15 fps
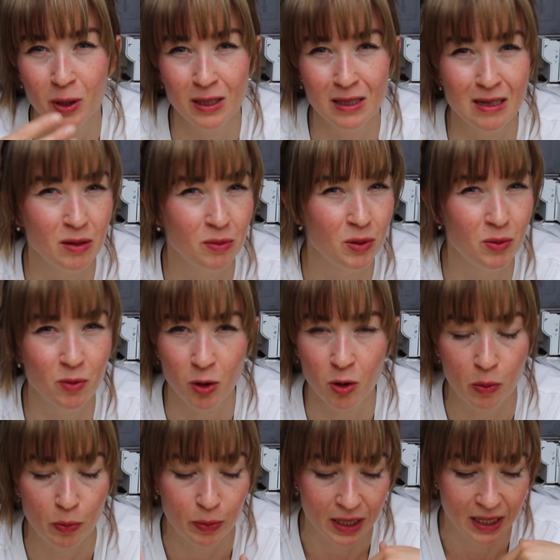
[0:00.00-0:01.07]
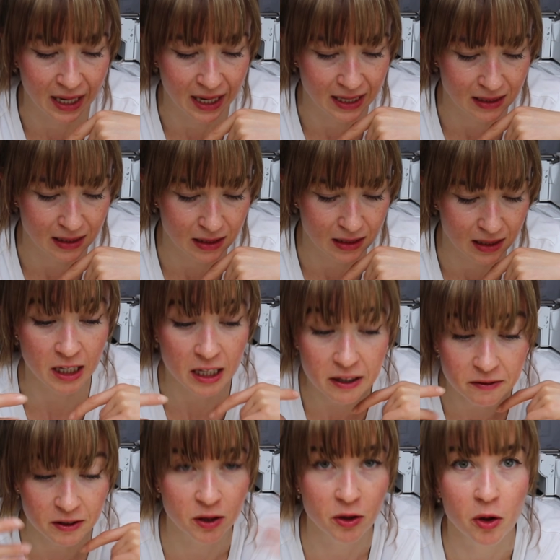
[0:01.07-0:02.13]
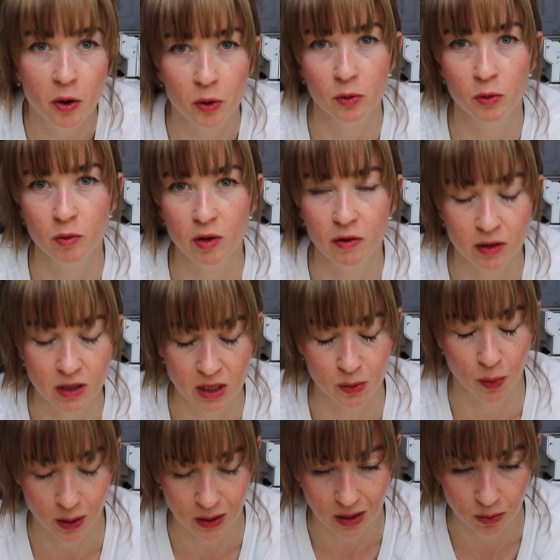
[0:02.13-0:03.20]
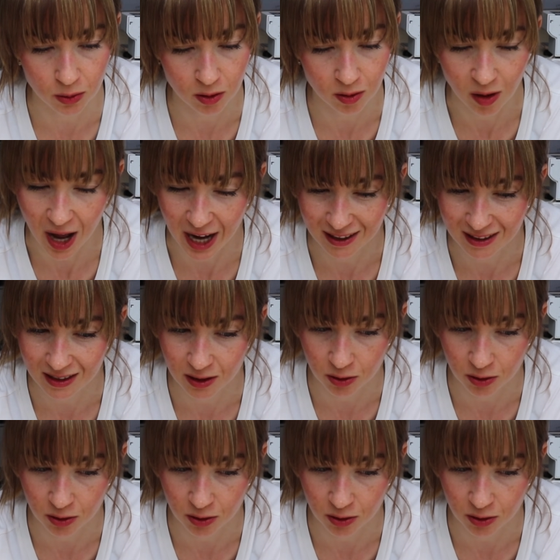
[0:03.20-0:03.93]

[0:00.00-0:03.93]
it's a little bit more complicated, even though if it's possible, I think